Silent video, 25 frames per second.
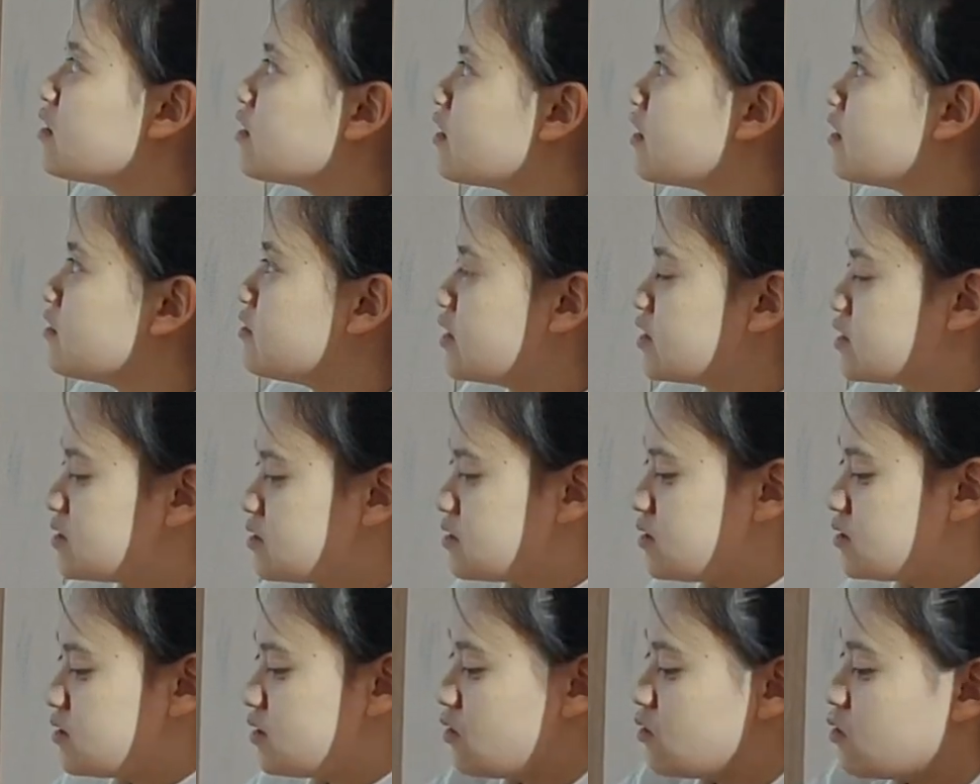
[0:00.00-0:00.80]
And let's
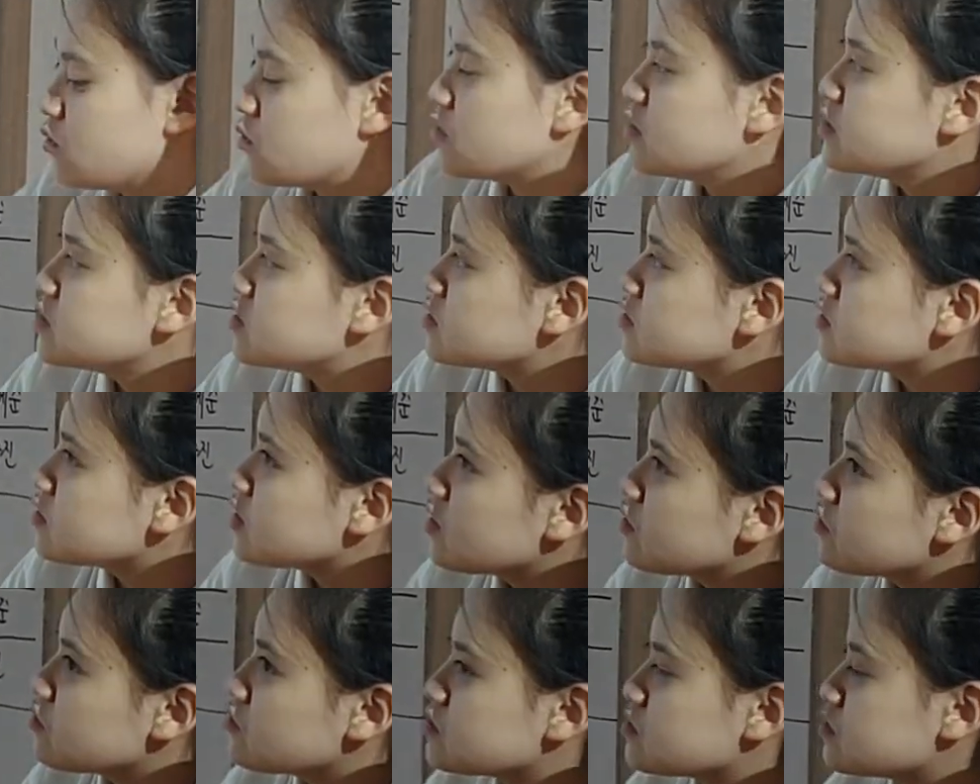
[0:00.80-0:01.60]
see the origin
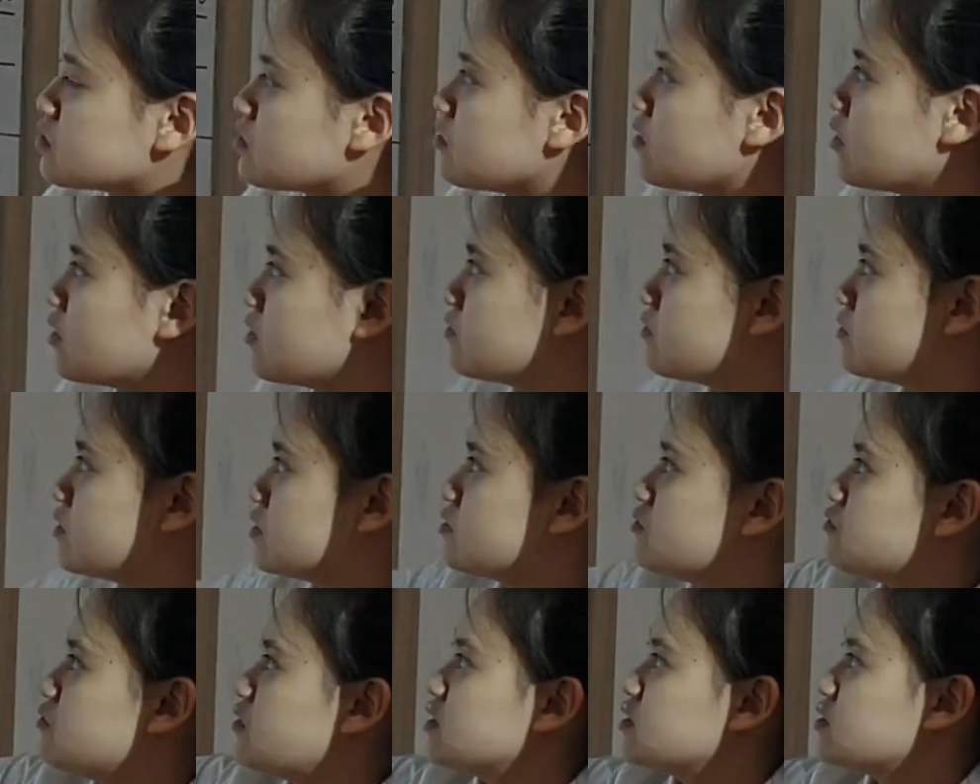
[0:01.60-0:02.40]
now. So I'll
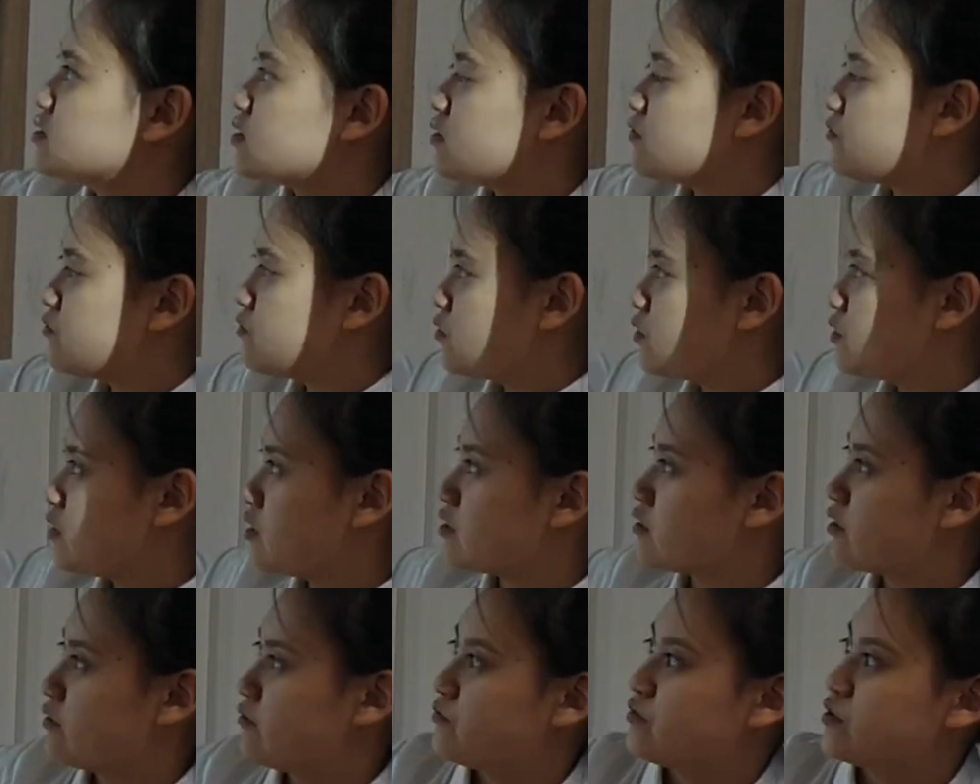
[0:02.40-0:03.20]
erase it for your
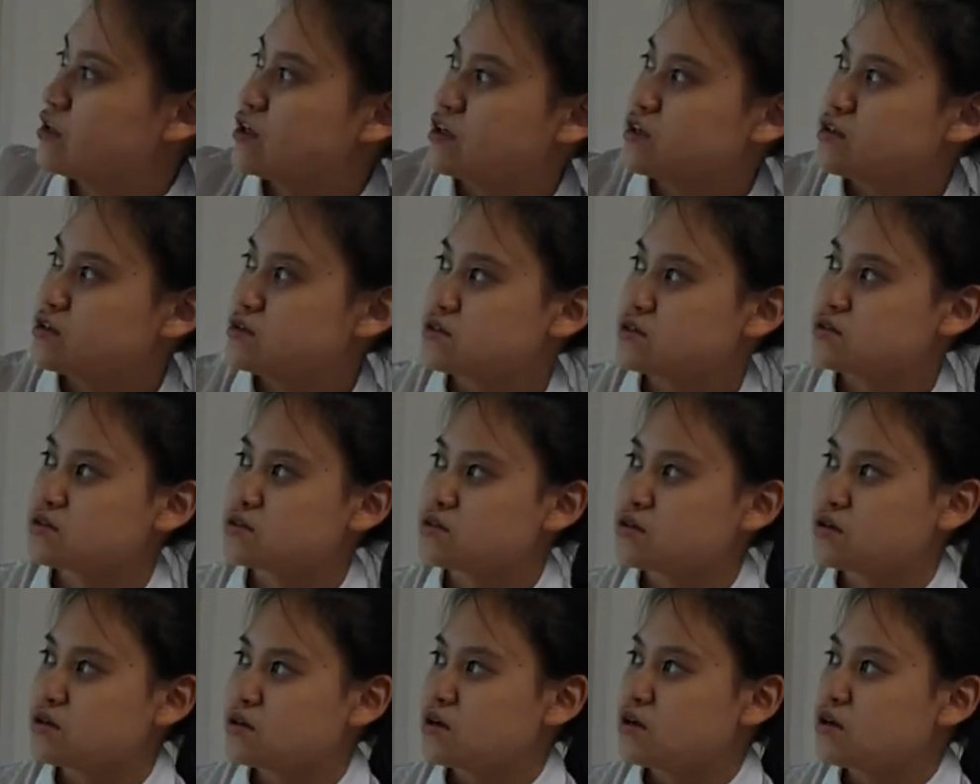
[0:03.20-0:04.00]
convenience.
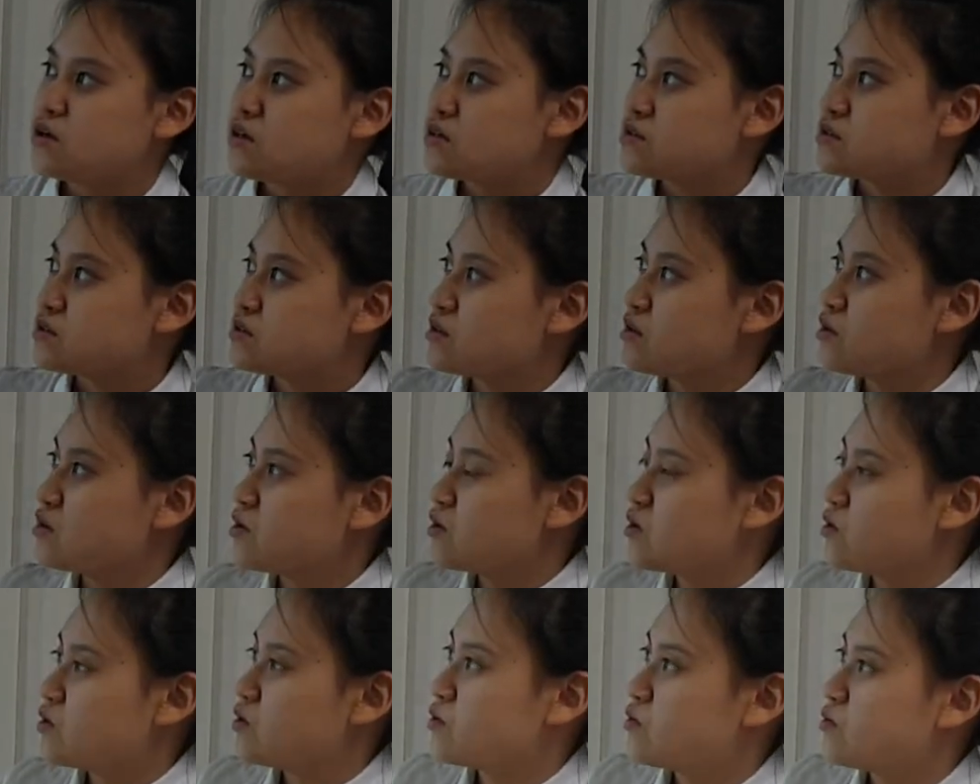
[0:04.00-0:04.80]

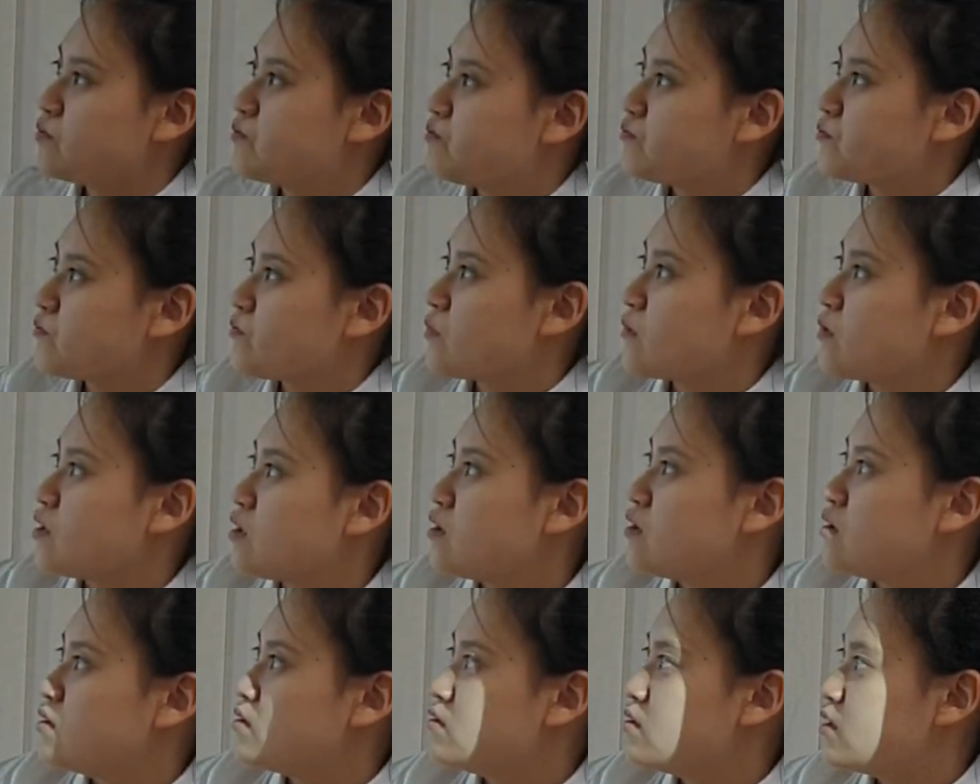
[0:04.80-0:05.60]
So
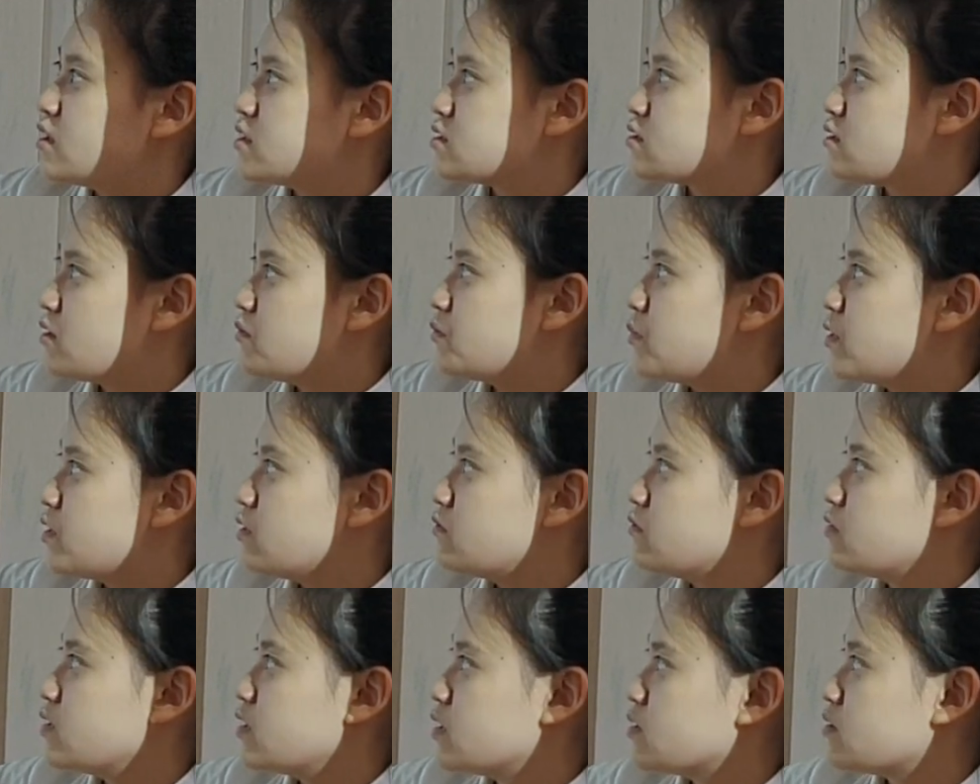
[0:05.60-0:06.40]
let's compare
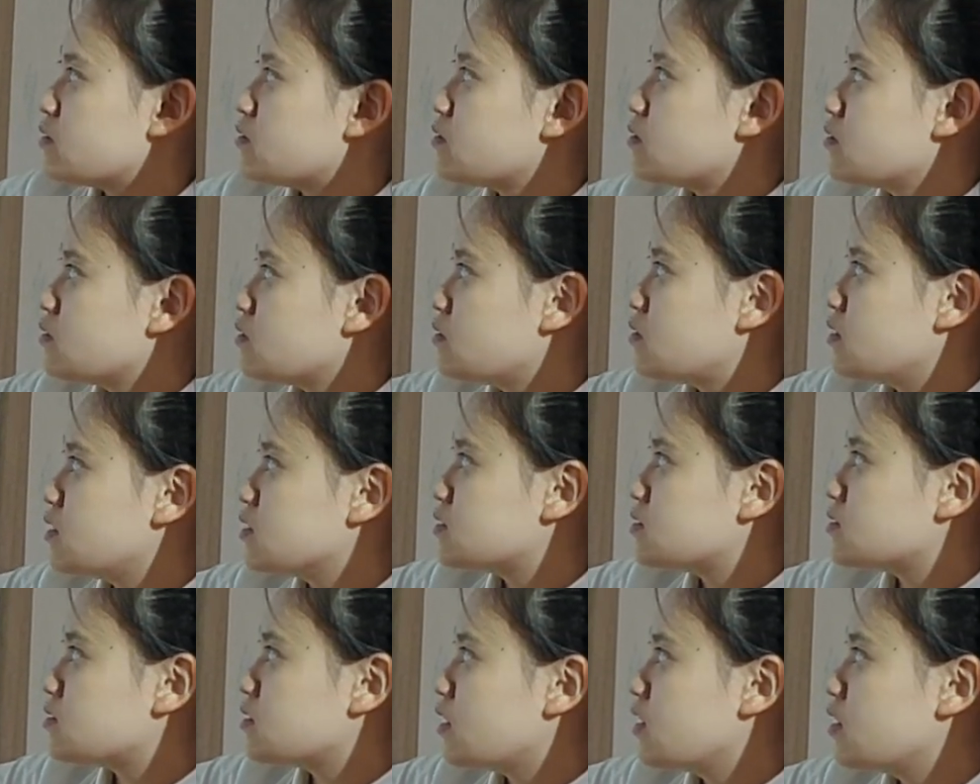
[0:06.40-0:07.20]
with this
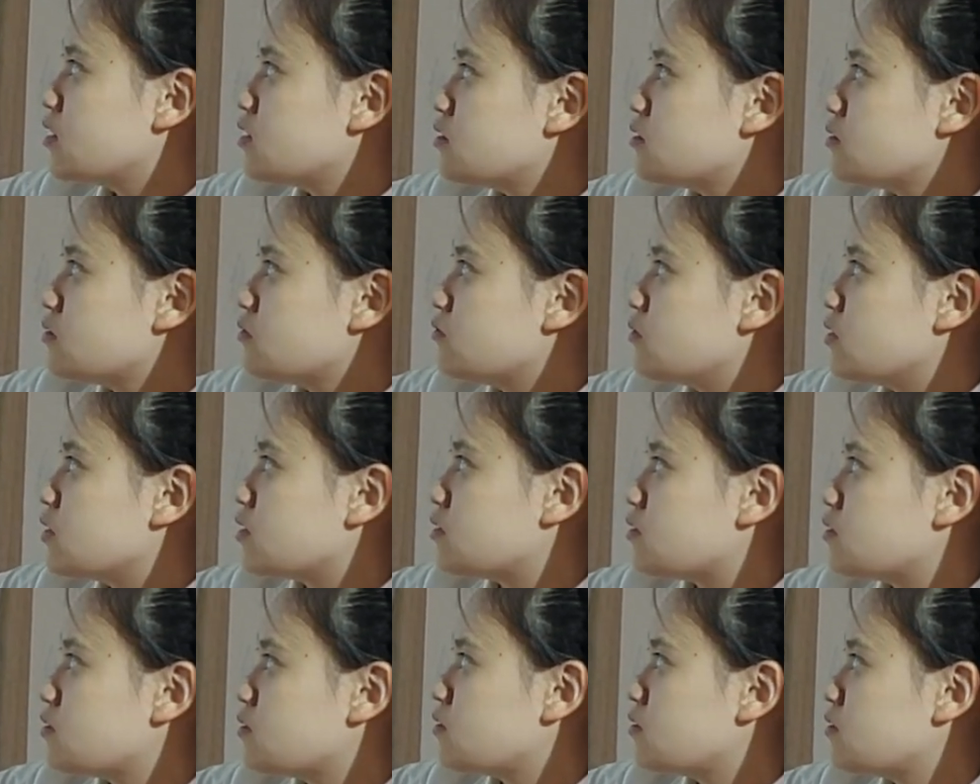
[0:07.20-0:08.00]
dot with
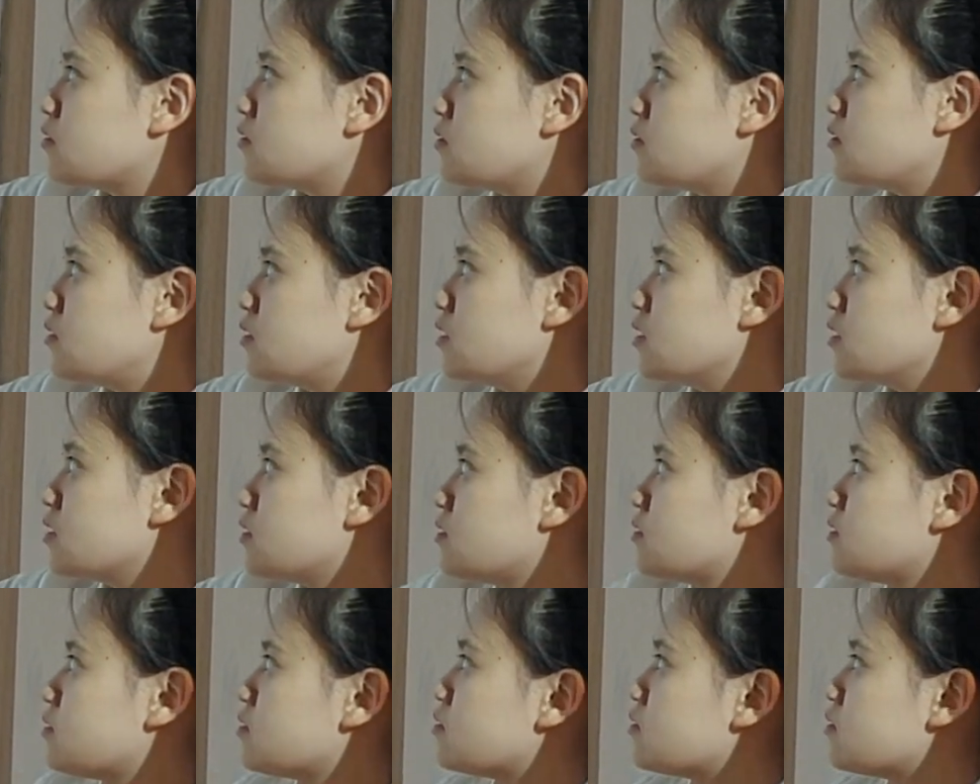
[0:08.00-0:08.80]
this
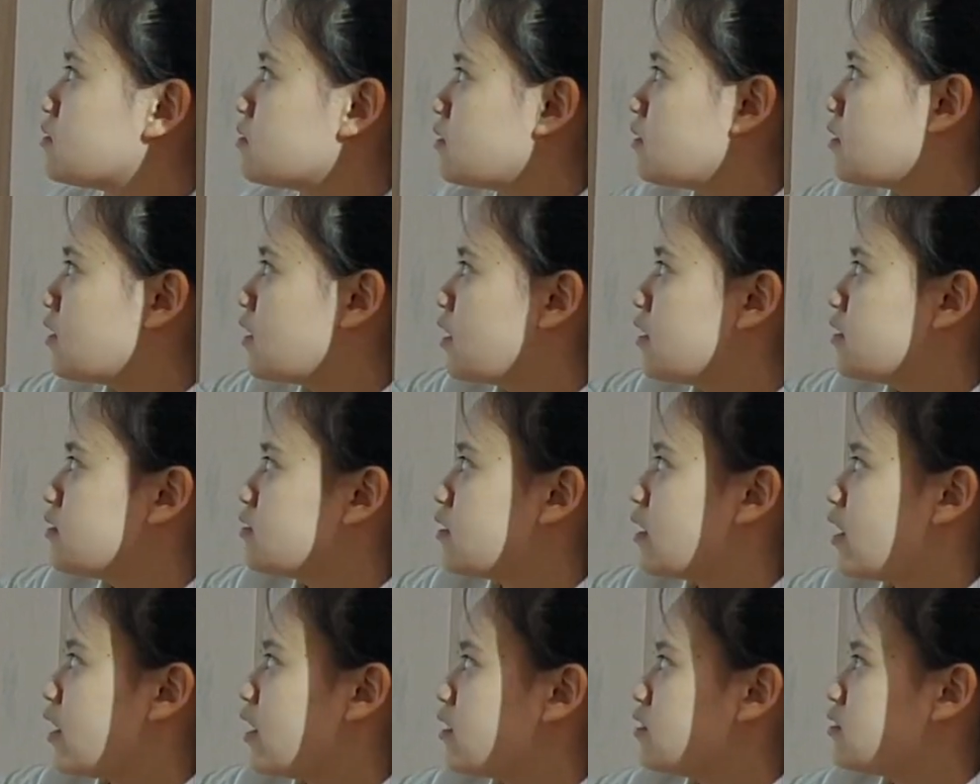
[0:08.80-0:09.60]
and
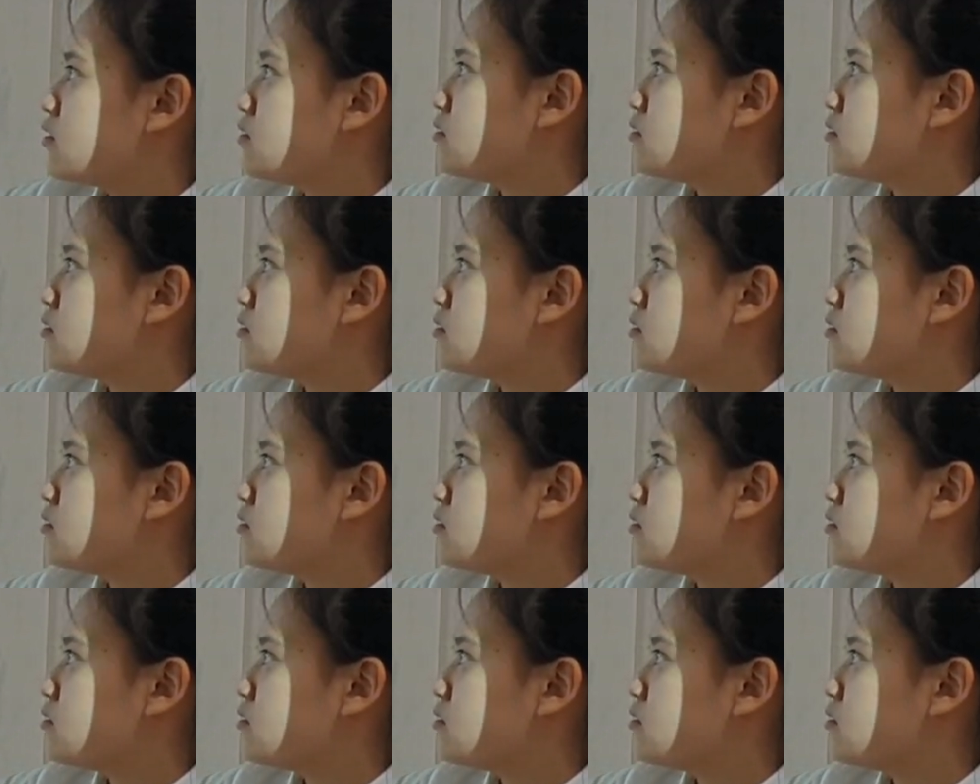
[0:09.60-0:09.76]
that.